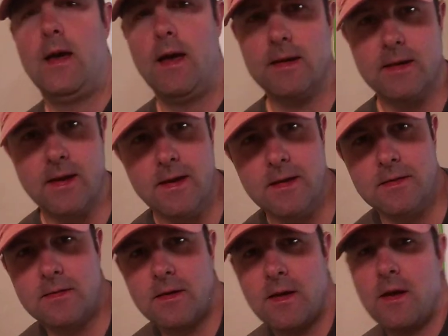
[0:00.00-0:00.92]
Hey
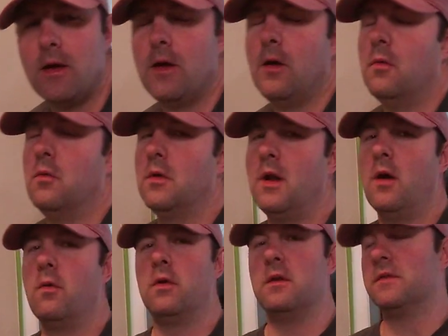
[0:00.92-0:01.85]
kids, what
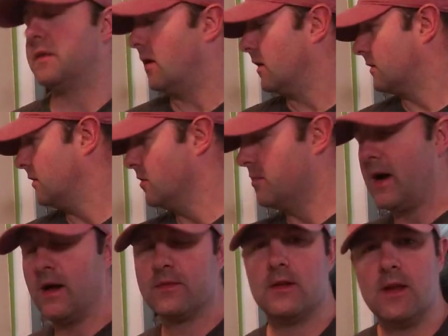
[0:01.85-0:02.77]
I want to talk to you
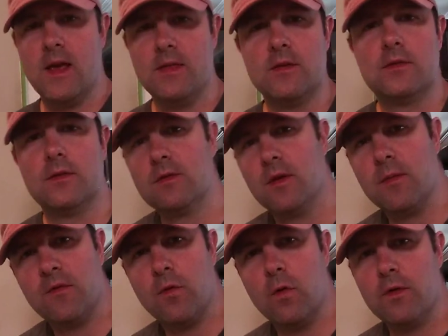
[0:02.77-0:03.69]
about today, this is
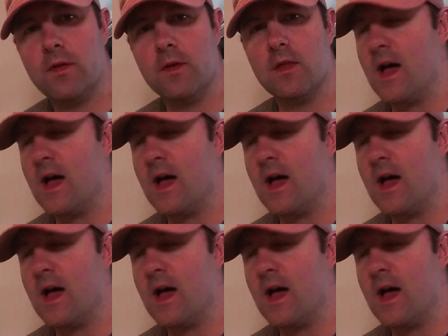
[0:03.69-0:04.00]
a fourth and